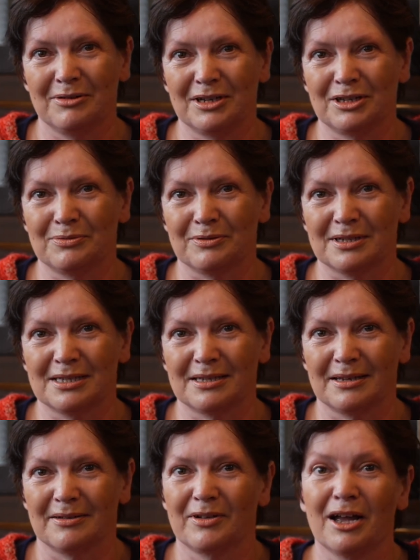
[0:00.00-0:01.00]
which
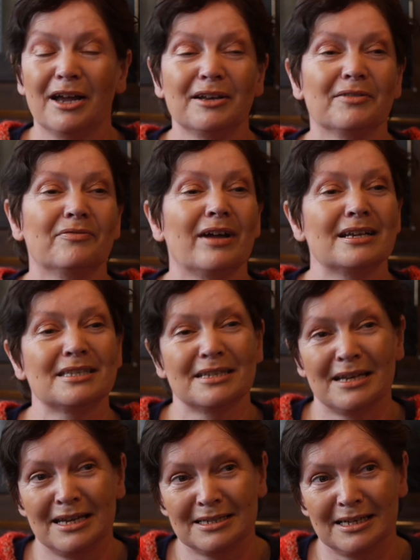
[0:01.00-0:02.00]
was kind of
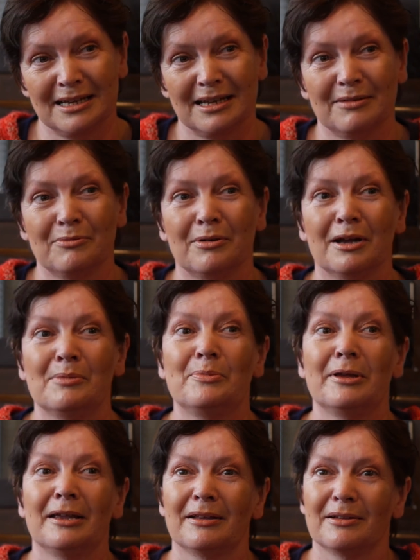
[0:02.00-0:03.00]
fascinating while
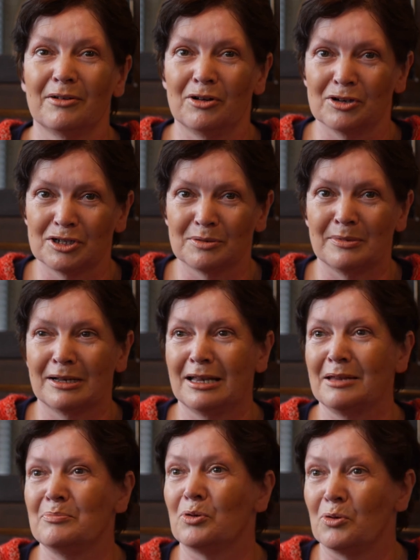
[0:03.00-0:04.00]
being
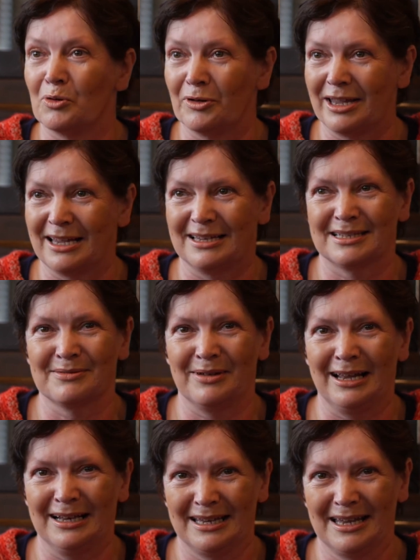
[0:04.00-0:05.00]
ultimately boring as
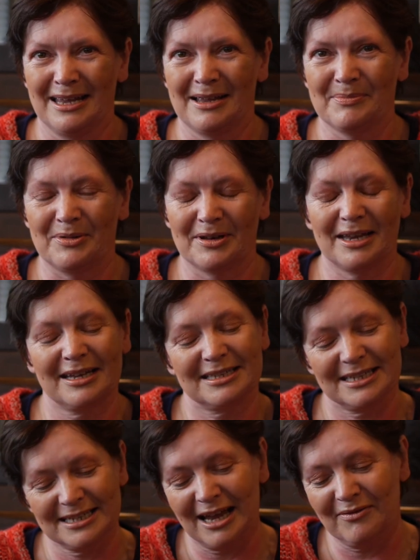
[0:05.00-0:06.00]
well. But it
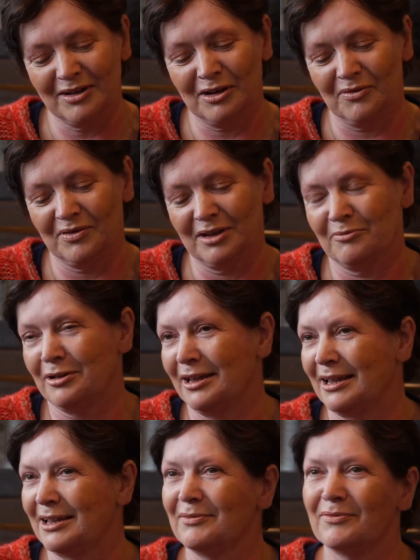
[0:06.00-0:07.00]
did have a lovely
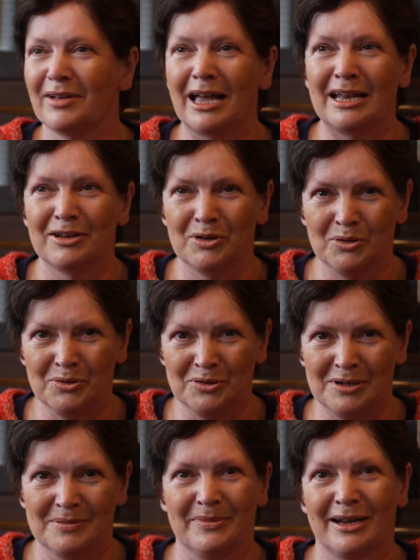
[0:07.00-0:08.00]
ring, Van Hool